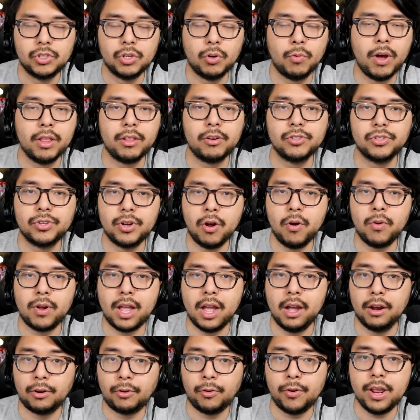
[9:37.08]
So while there's no
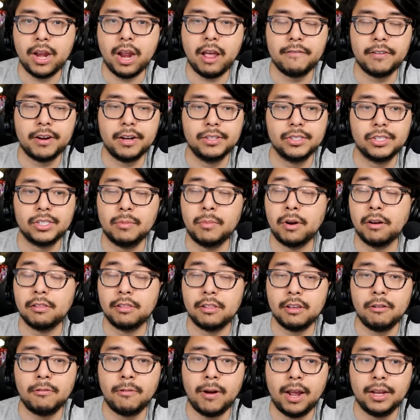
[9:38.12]
concrete evidence, some are
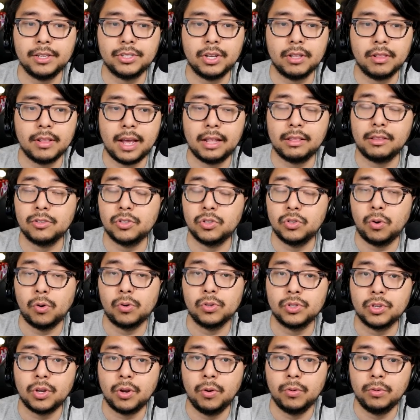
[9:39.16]
theorizing that the
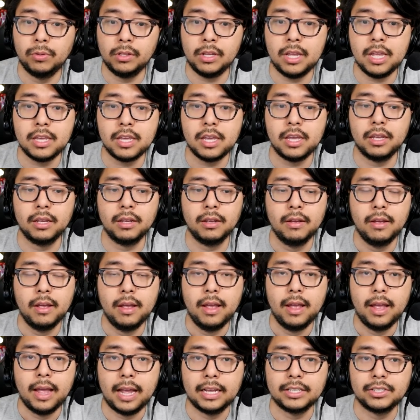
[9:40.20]
source code leaking
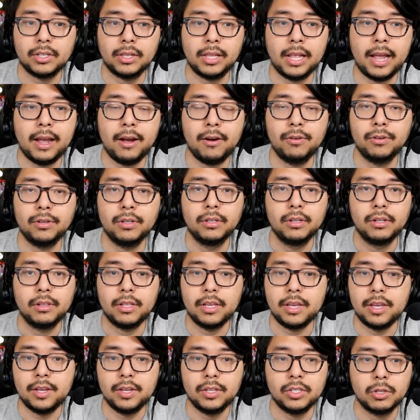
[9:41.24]
has allowed
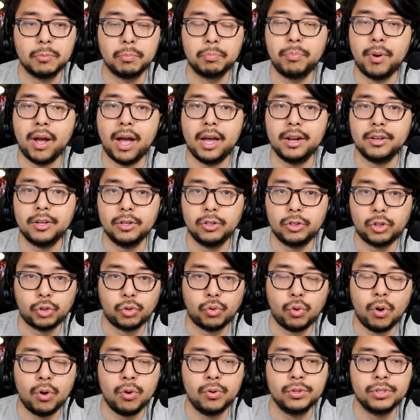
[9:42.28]
these bot
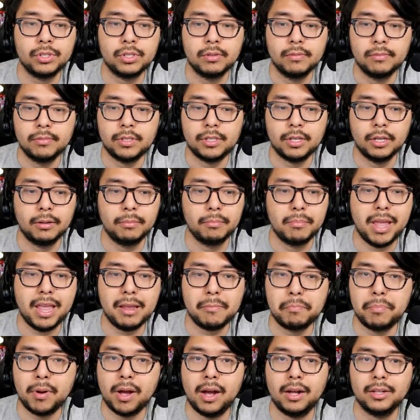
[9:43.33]
trolls to
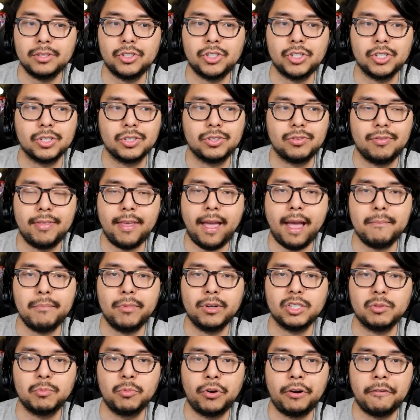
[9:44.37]
make bots just that
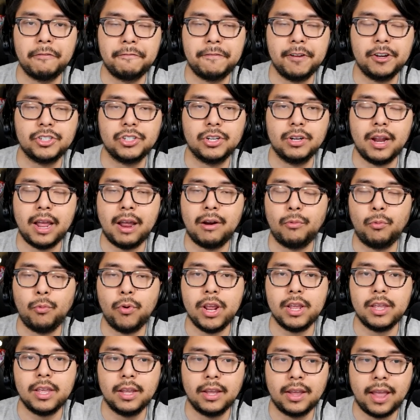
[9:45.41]
much more efficient at
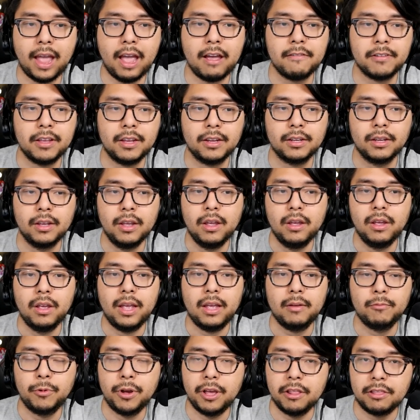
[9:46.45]
wreaking havoc
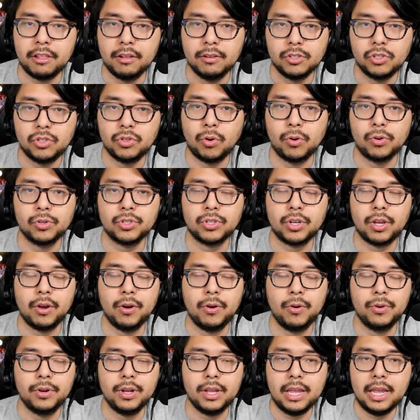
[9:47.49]
with source
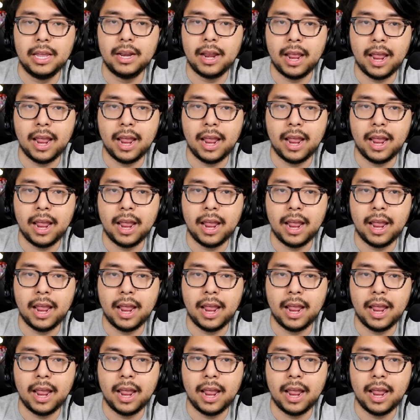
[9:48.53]
code in